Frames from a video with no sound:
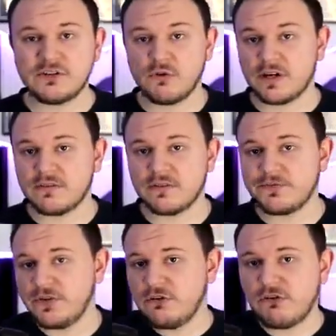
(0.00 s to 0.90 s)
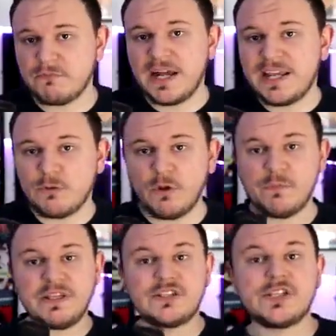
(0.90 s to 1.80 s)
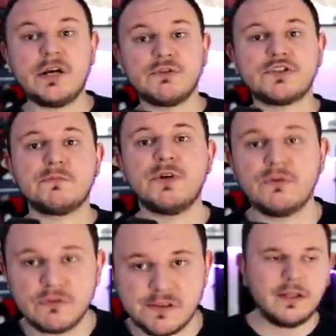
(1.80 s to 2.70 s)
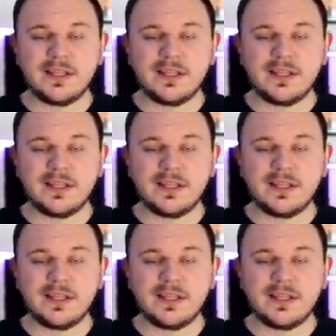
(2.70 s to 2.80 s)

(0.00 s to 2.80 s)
or the flow of money will be so smooth